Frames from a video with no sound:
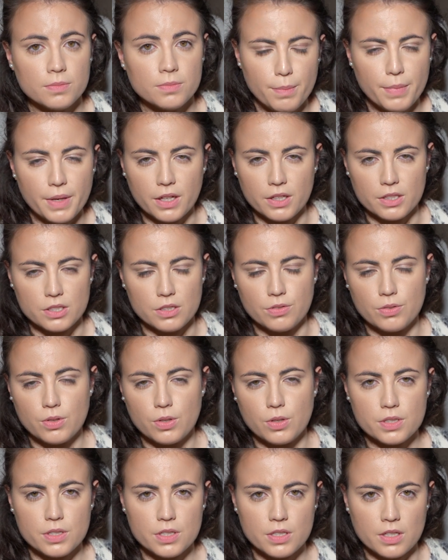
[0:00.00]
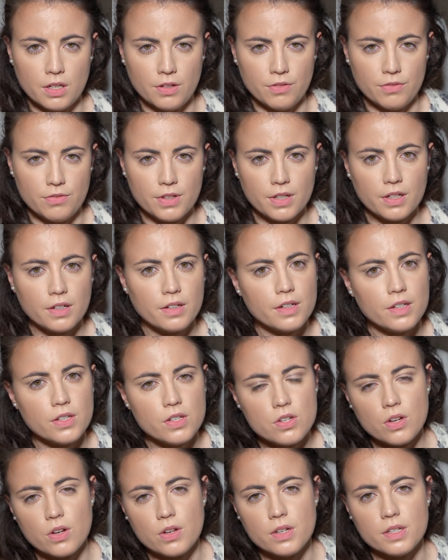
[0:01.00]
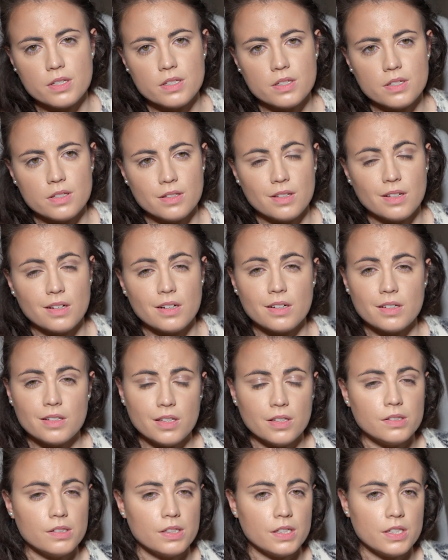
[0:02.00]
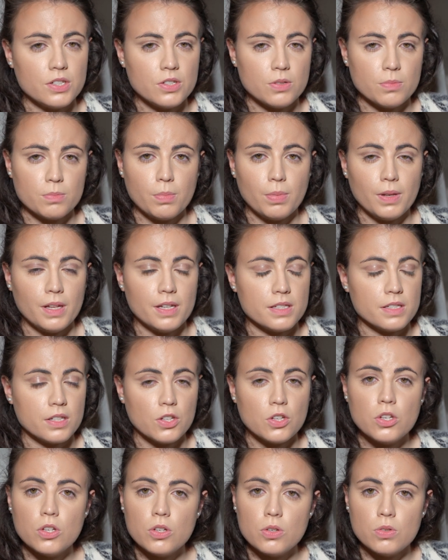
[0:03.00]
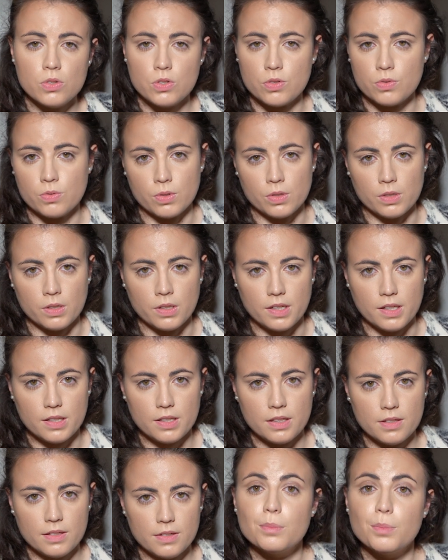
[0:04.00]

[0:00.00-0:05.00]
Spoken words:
Because of course, in fingering choice, the articulation plays a huge role on it.